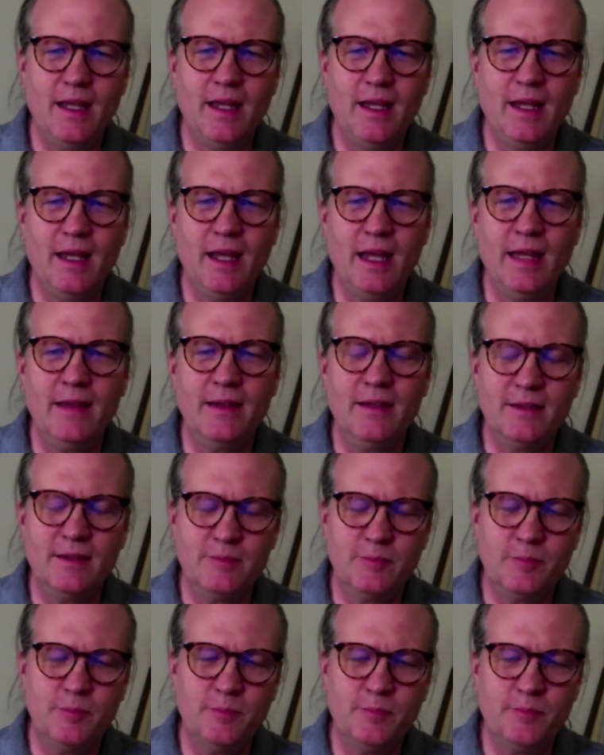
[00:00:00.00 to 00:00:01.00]
and the
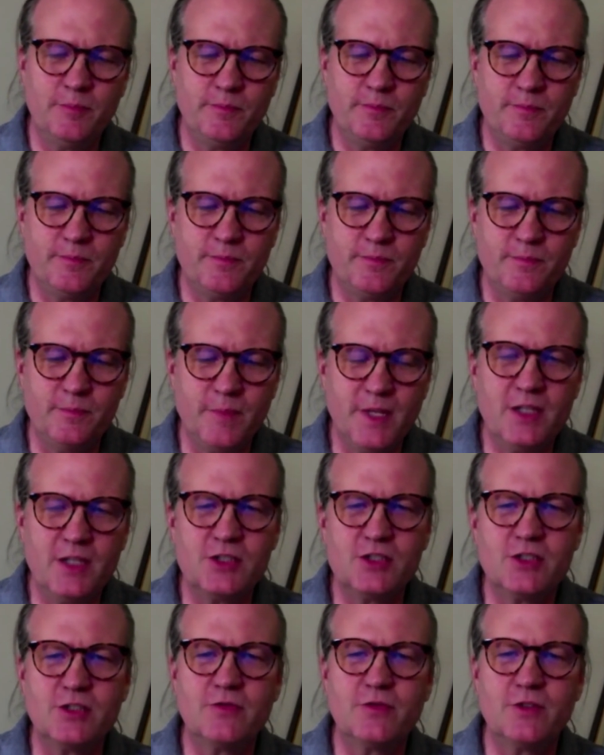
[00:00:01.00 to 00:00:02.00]

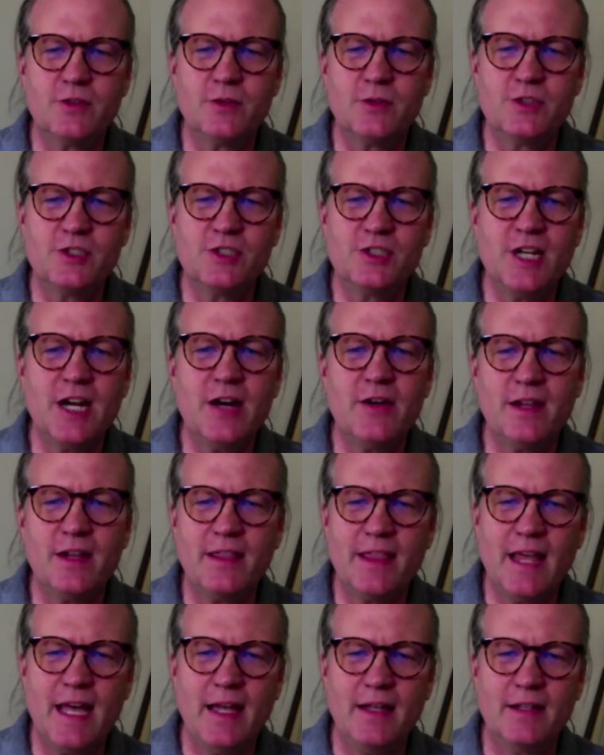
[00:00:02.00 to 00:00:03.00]
minister for sharing
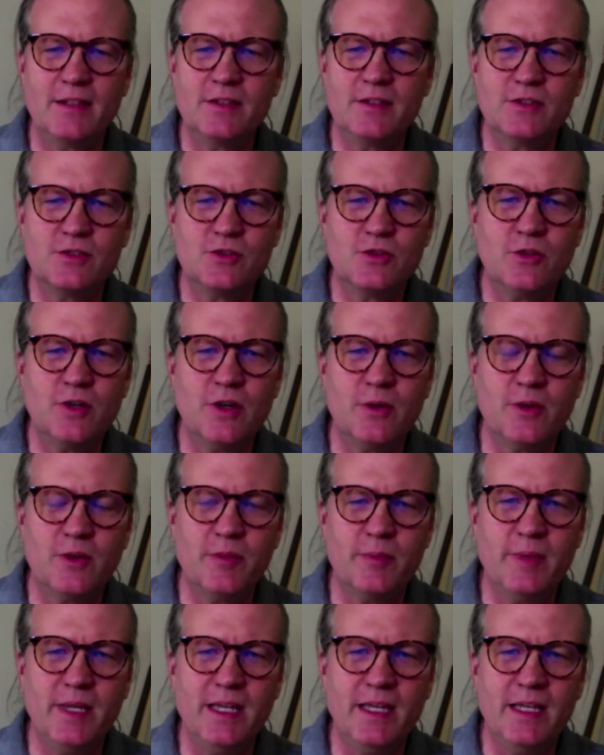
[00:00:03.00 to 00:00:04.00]
that story with
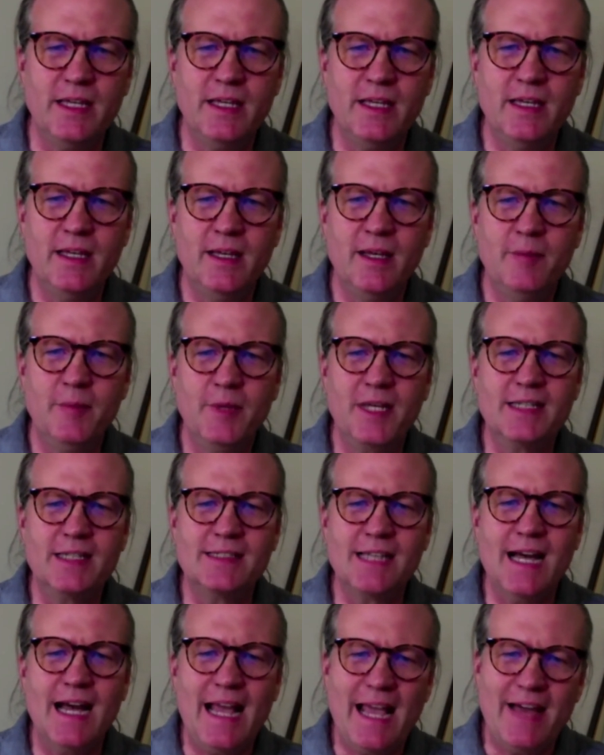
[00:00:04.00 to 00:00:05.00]
me, because
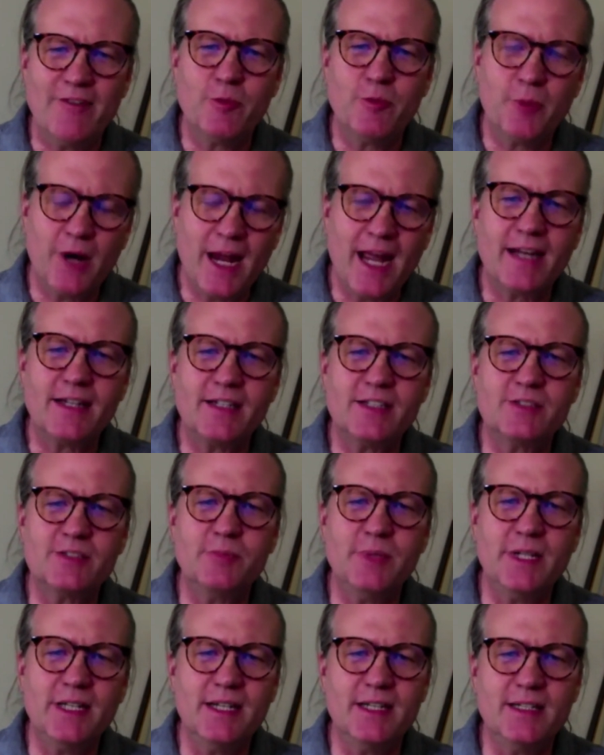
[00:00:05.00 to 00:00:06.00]
I have a practice
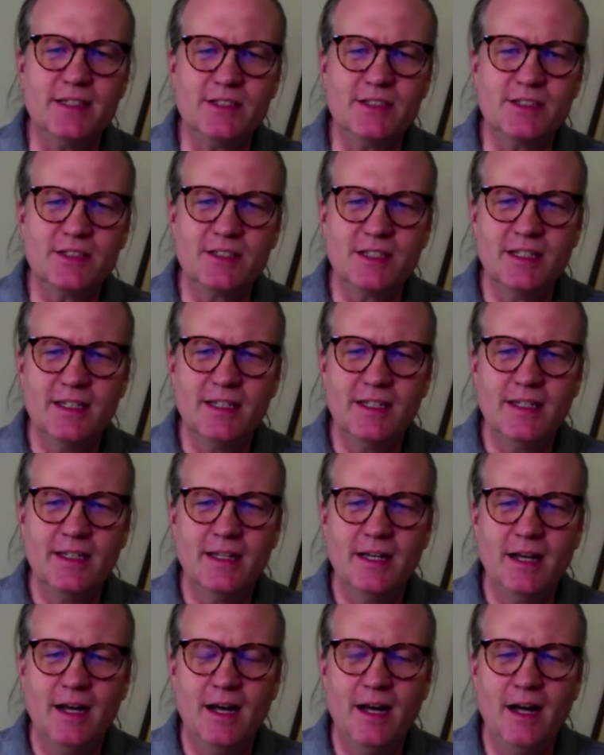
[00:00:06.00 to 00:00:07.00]
because
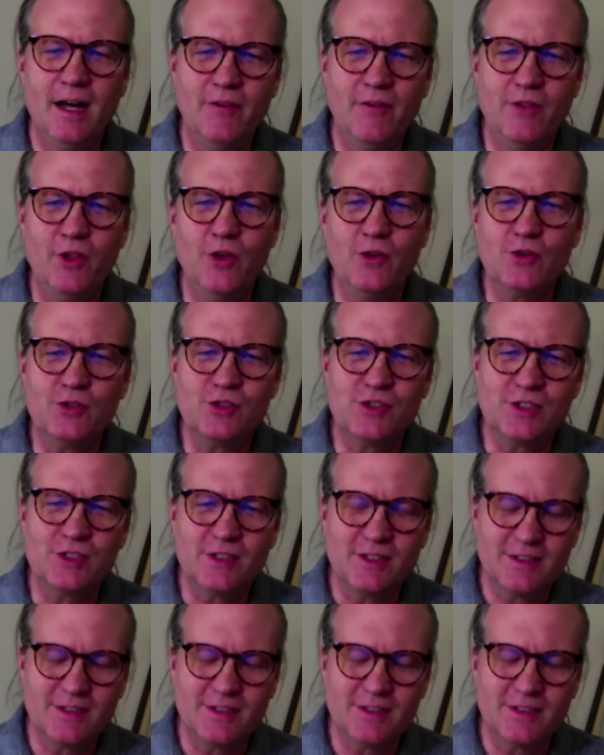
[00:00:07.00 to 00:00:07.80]
of those